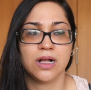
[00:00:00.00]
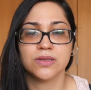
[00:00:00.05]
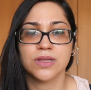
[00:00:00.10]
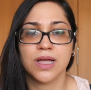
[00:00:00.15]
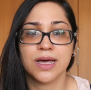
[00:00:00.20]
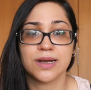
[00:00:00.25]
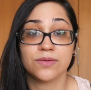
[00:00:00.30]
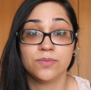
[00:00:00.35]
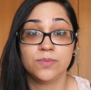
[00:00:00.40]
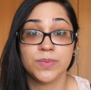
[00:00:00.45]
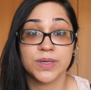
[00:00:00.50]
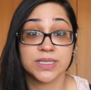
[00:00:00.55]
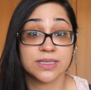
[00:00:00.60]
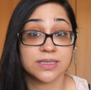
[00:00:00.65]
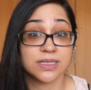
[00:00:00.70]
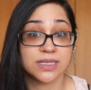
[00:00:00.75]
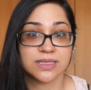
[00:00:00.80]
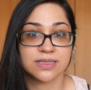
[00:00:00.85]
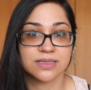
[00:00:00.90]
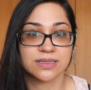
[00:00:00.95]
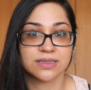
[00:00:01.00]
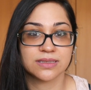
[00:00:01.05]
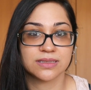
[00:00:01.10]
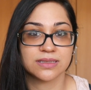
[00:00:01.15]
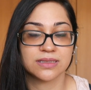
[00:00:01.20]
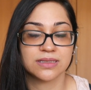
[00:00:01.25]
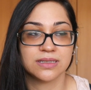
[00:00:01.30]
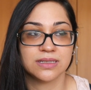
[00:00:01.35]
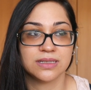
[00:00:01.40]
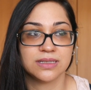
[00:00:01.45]
a lot of
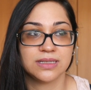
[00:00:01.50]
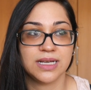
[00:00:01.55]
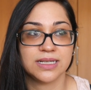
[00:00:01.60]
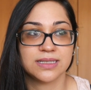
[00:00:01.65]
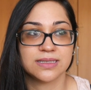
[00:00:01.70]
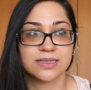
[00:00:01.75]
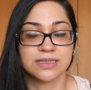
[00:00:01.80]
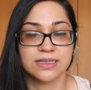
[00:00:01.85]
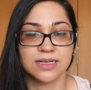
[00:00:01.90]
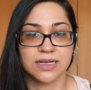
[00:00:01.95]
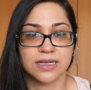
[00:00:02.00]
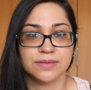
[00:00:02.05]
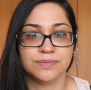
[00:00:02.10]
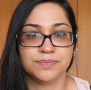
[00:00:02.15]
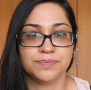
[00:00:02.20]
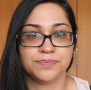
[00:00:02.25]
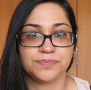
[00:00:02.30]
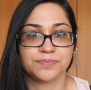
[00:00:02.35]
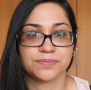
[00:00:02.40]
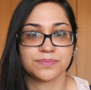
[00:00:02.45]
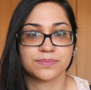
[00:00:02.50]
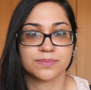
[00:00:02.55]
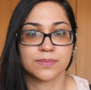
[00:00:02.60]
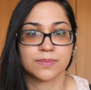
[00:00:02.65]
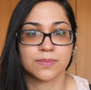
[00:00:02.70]
business gets done.